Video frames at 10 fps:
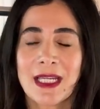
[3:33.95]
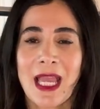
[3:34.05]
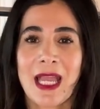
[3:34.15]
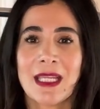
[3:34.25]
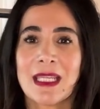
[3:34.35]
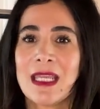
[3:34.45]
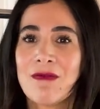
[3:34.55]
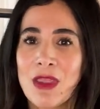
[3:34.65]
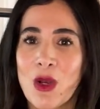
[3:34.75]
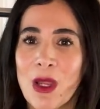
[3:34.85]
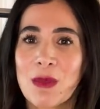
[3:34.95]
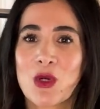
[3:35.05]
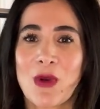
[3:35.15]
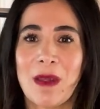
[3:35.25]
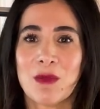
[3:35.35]
And even though I'm a
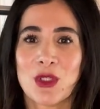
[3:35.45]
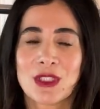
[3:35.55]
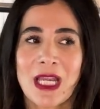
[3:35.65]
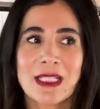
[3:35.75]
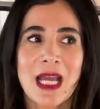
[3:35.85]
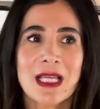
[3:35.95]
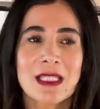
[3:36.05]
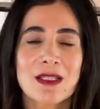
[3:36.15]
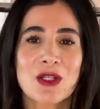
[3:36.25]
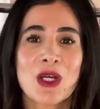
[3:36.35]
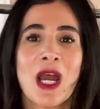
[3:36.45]
great multitasker,